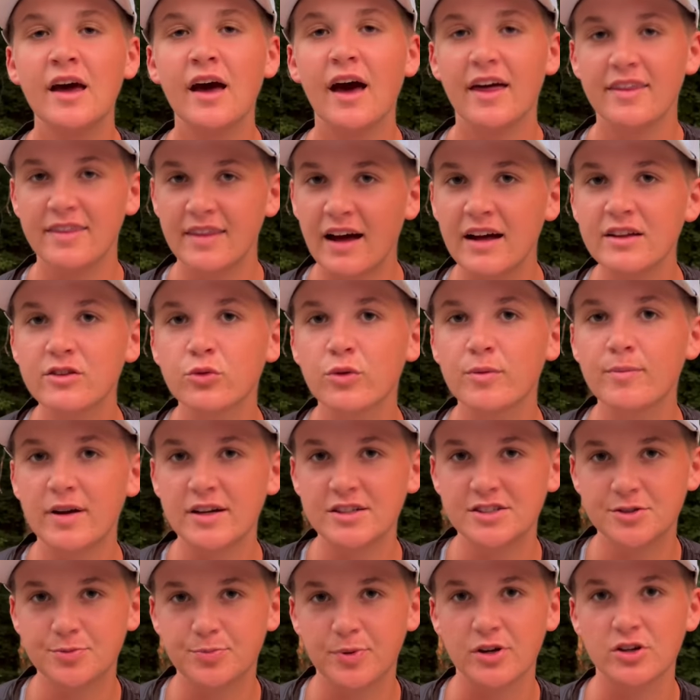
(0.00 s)
And that's when my
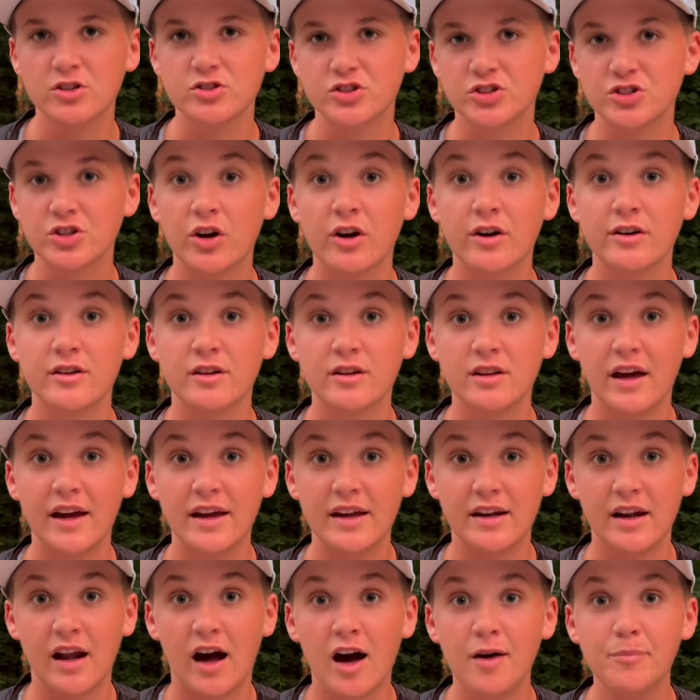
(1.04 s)
spirit's started to
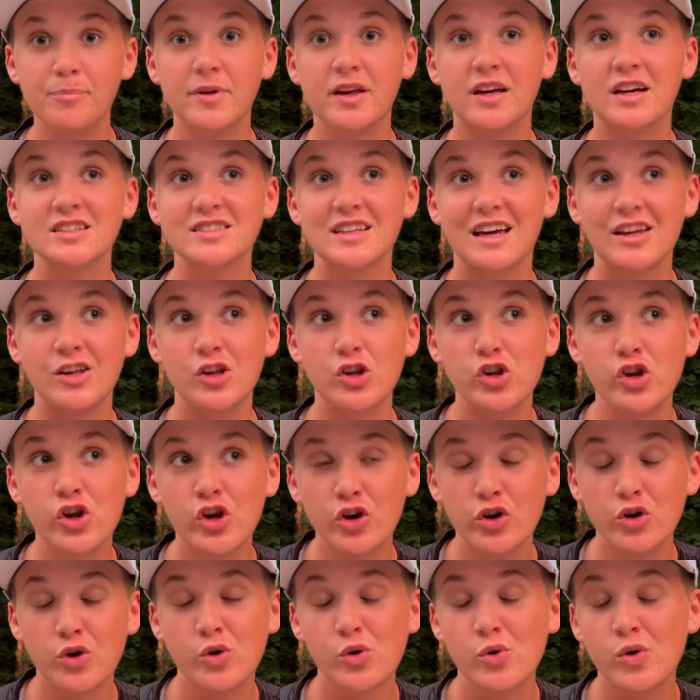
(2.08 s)
lighten up because I
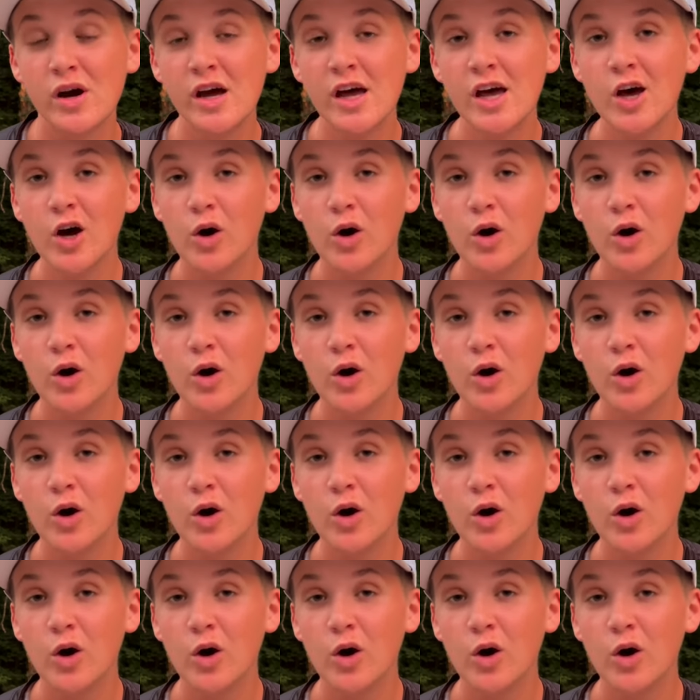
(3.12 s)
knew